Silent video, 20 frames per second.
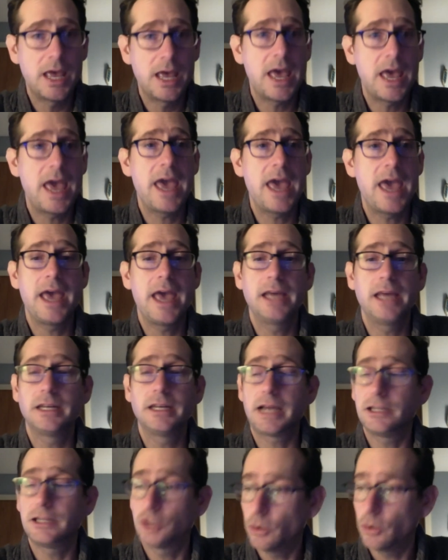And
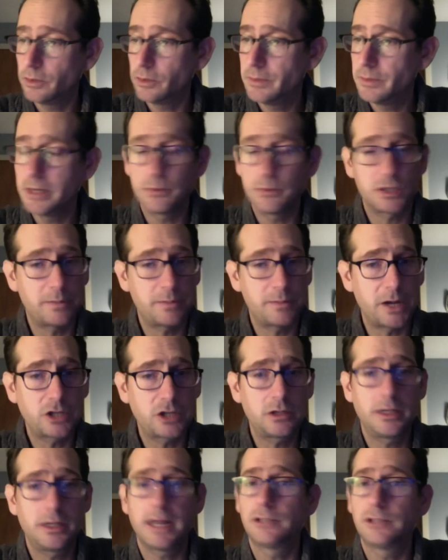I told him that it was
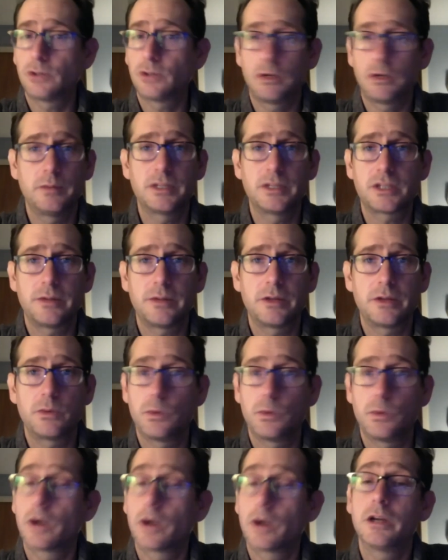special. And I told him it's something we
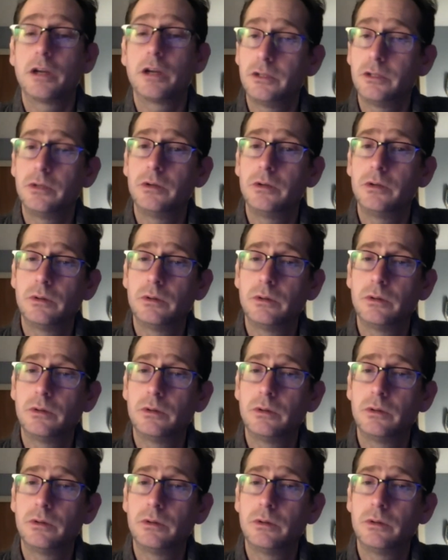weren't going to do